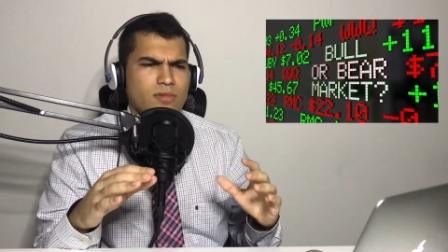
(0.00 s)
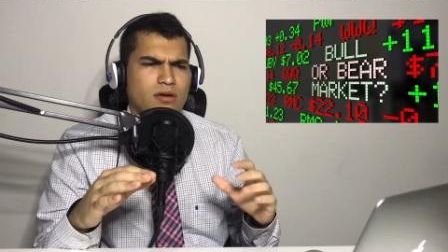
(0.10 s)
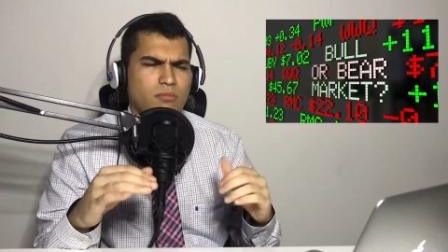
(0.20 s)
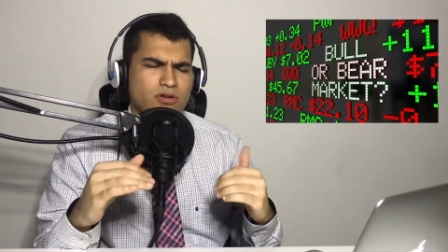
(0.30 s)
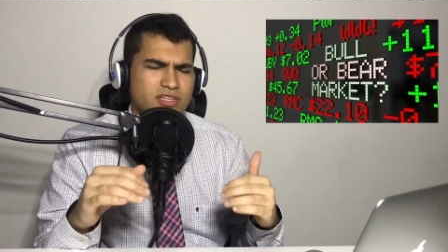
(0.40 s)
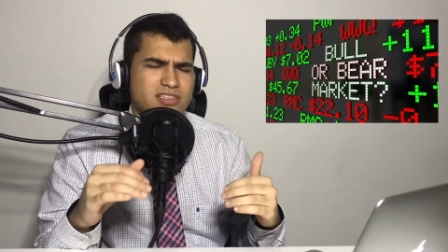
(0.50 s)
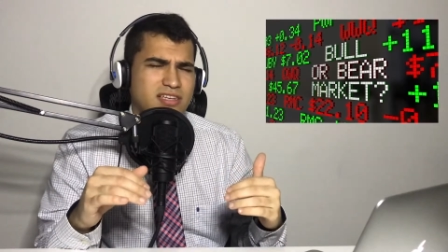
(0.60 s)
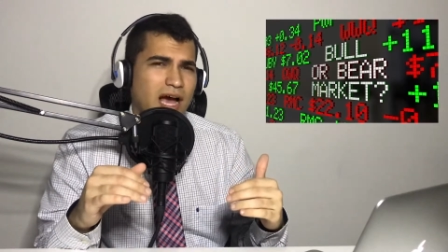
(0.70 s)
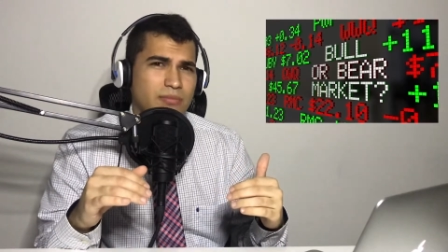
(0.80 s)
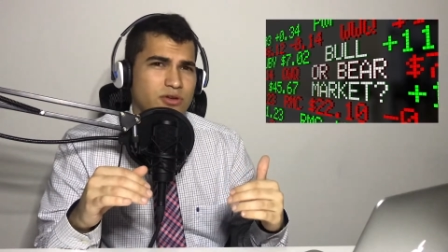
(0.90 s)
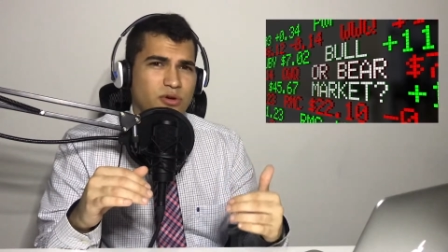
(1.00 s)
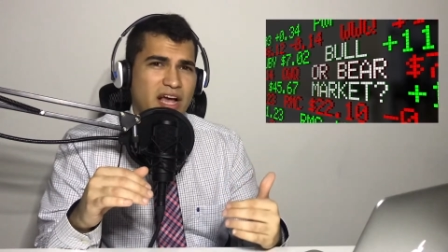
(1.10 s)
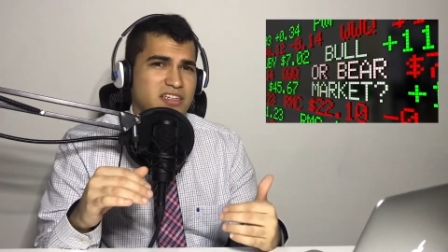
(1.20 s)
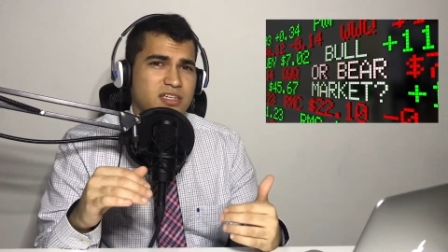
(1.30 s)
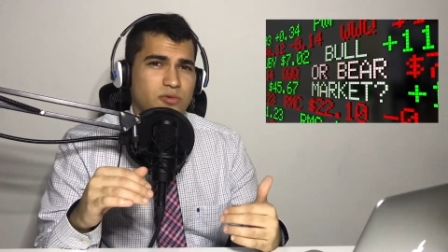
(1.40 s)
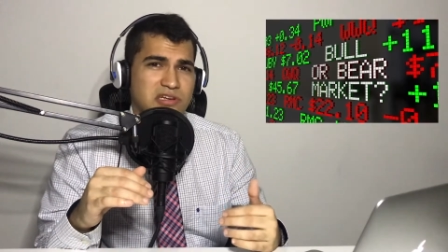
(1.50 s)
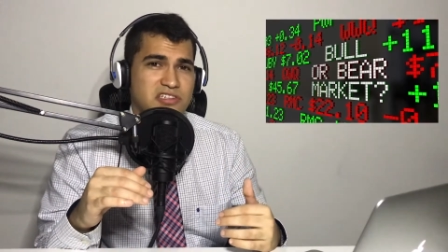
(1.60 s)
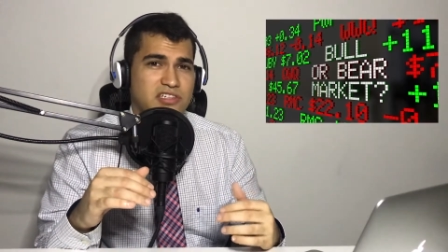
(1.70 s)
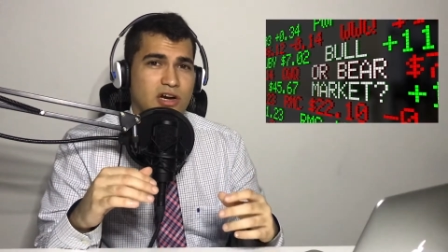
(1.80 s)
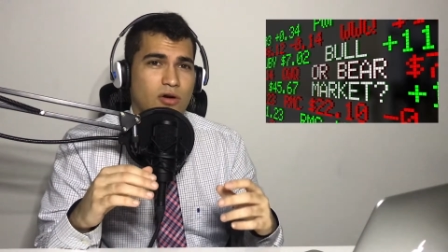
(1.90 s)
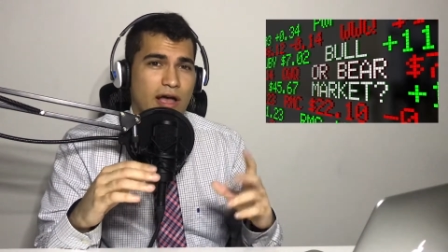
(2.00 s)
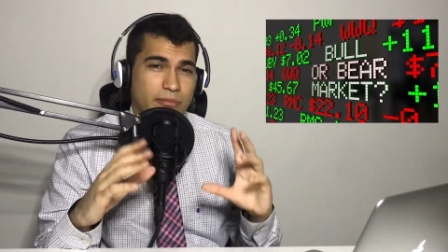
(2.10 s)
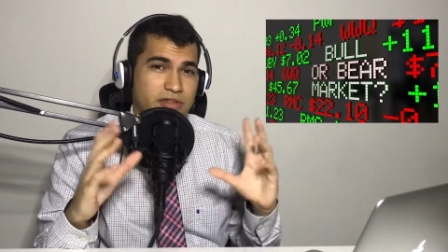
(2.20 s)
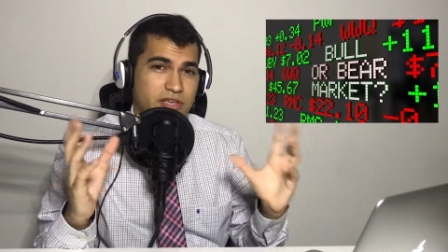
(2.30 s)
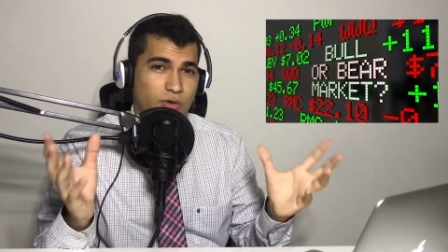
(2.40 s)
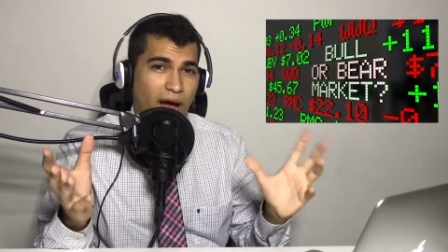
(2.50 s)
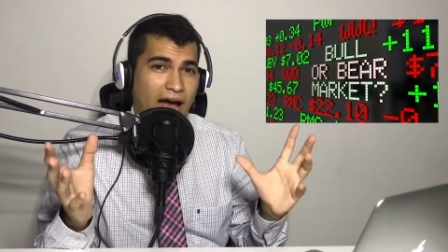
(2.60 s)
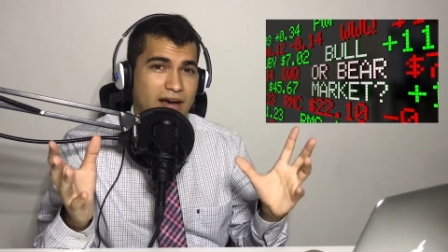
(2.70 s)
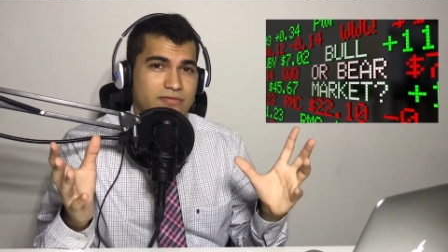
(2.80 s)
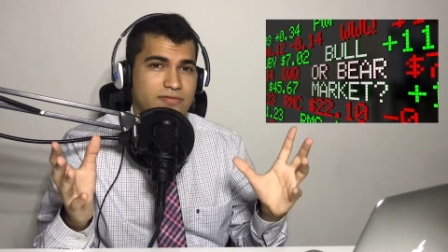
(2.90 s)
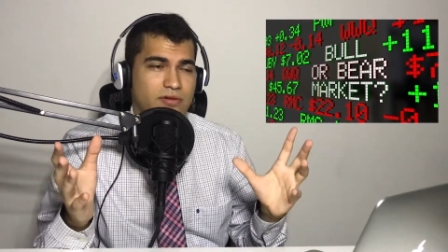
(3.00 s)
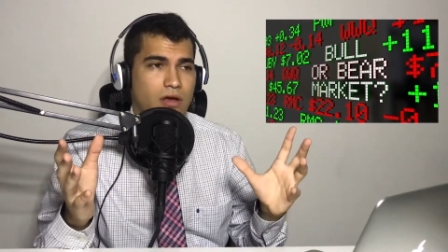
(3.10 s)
most of the time, you don't actually want to sell everything you have.